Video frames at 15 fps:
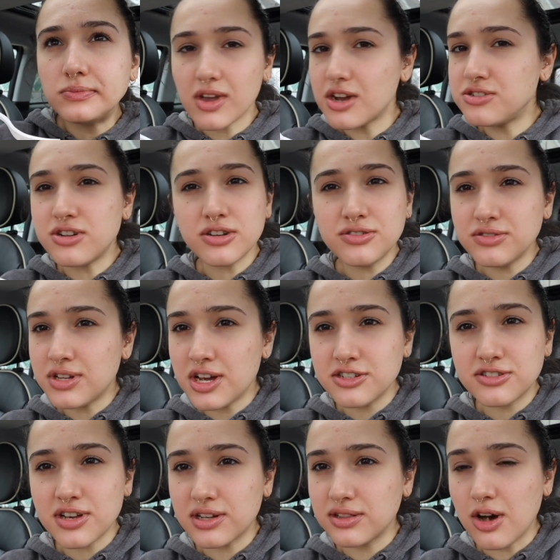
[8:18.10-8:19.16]
It doesn't
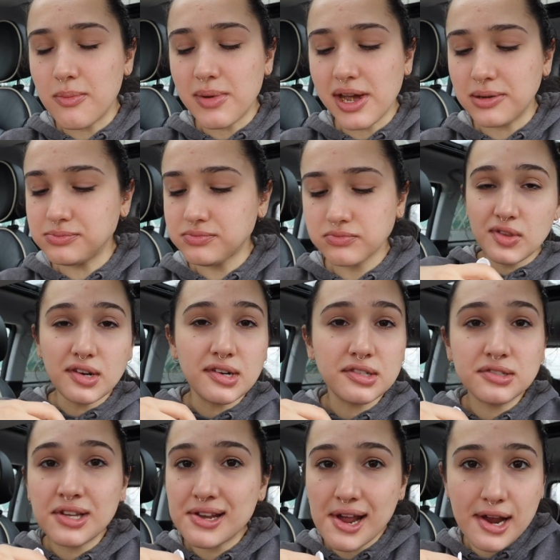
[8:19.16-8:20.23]
taste like lo mein. That
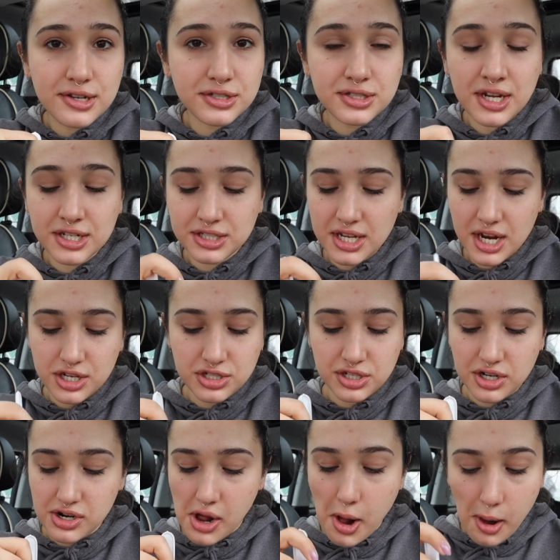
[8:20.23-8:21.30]
doesn't taste Asian
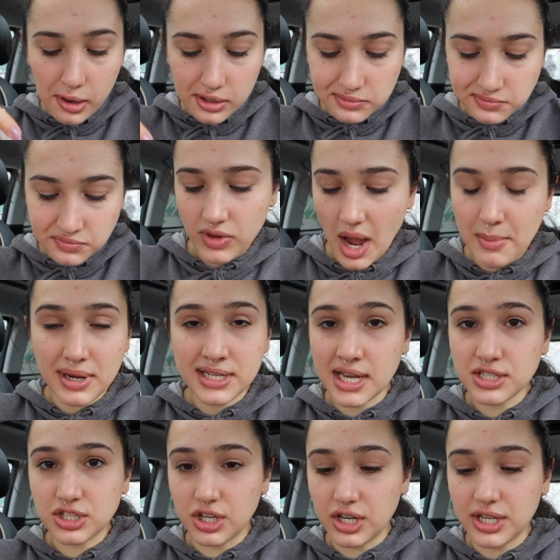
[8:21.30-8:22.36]
at all. I mean, it
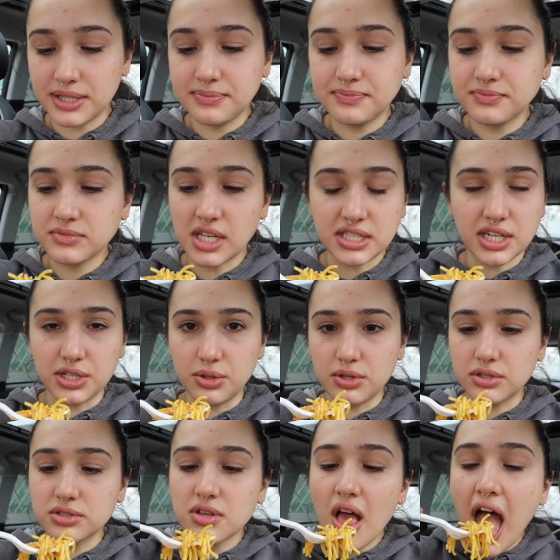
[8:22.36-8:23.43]
tastes good. It tastes like
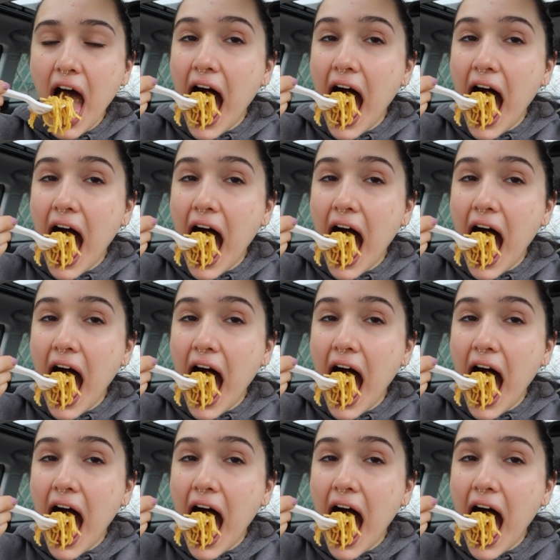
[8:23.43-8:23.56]
noodles.